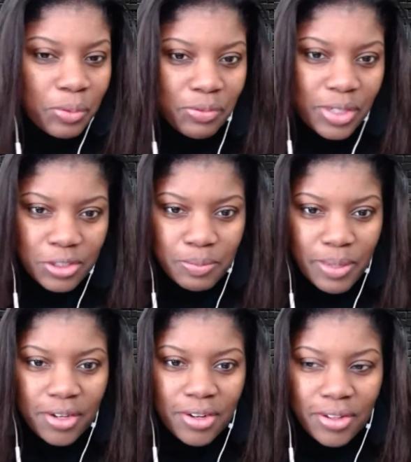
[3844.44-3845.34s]

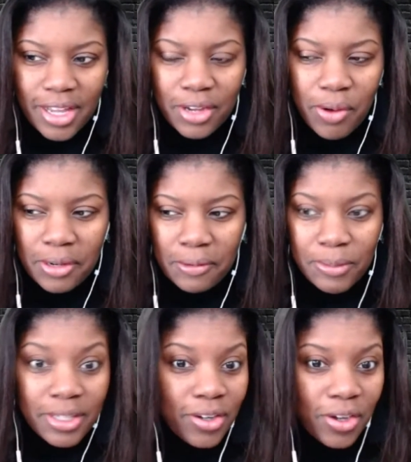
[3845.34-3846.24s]
expounded on that quite a
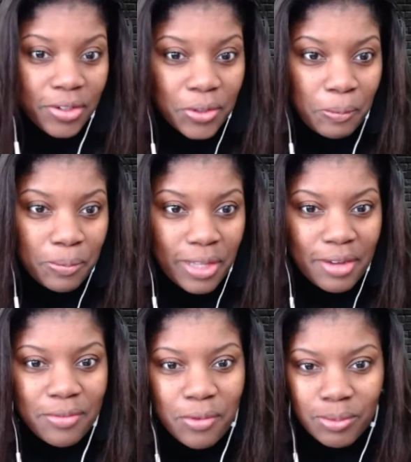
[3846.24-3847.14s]
bit on her
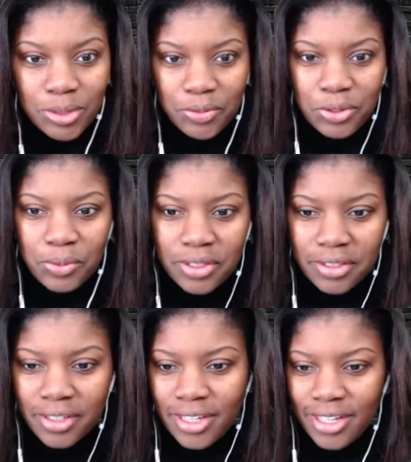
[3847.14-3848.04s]
platform. So if you want
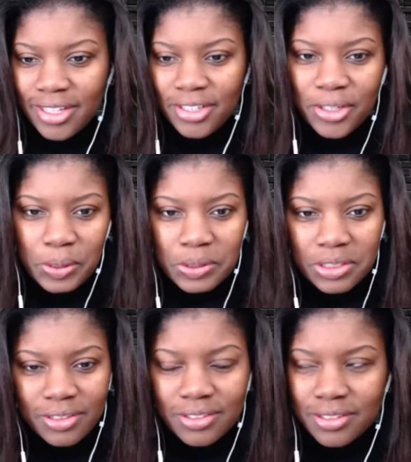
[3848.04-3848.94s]
to,
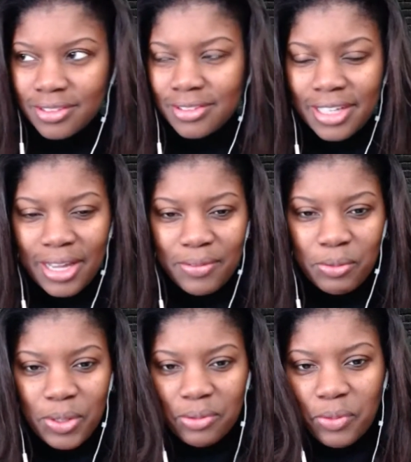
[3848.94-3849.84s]
have it,
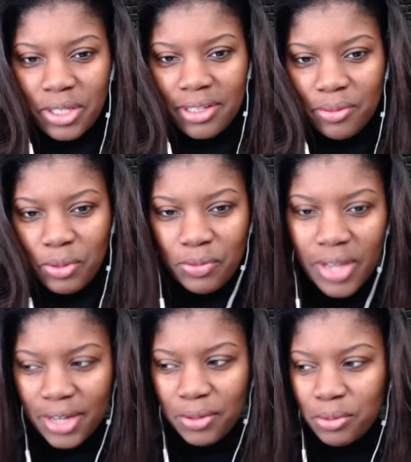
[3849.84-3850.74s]
we've had
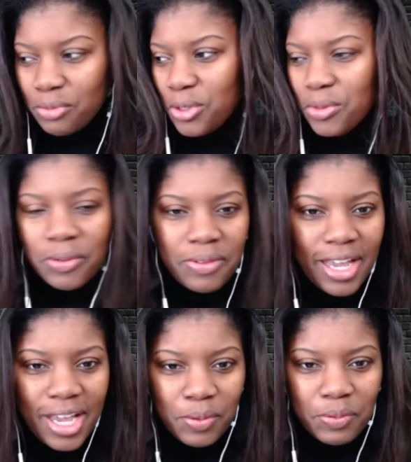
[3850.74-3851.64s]
a review of
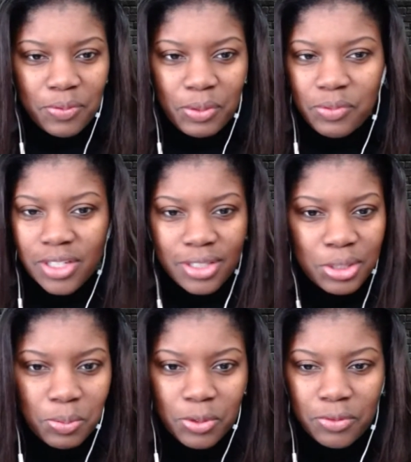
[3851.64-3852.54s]
that. We've done some
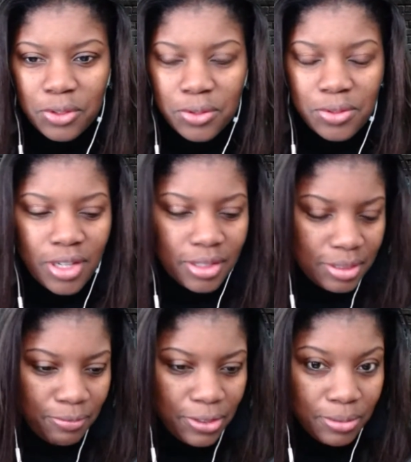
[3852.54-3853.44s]
reviews on some
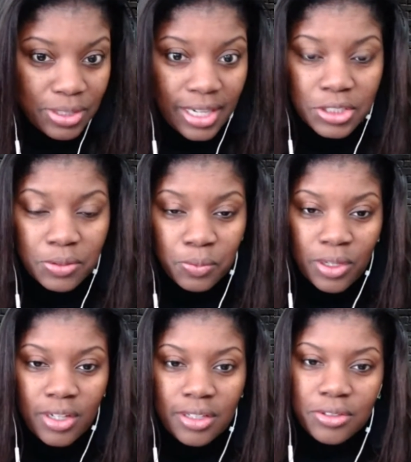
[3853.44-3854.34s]
films, and actually
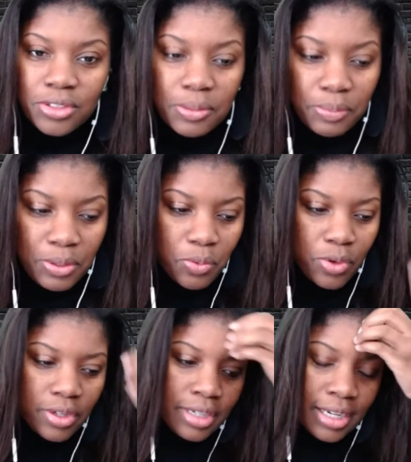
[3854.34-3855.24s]
there's going to be
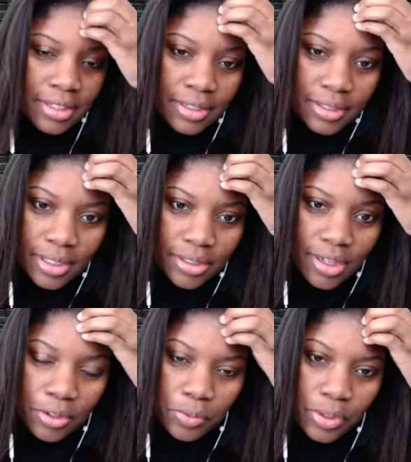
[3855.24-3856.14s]
one, I think
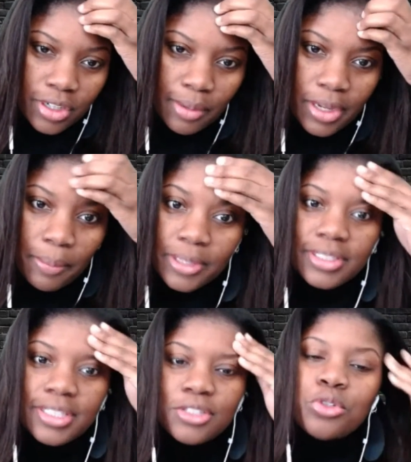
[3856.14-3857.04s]
another one coming up, at
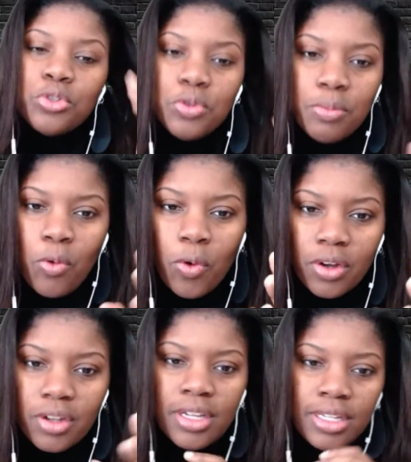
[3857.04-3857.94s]
least two more
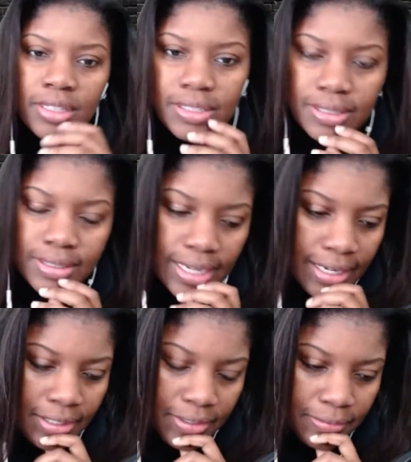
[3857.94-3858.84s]
that
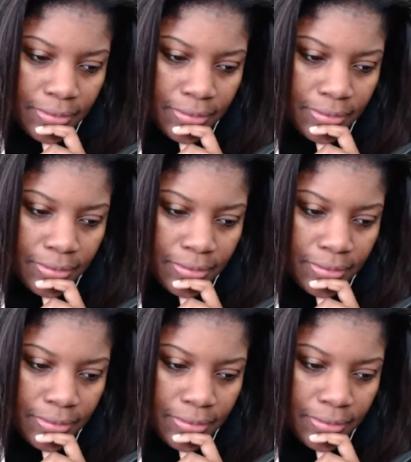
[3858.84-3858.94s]
kind of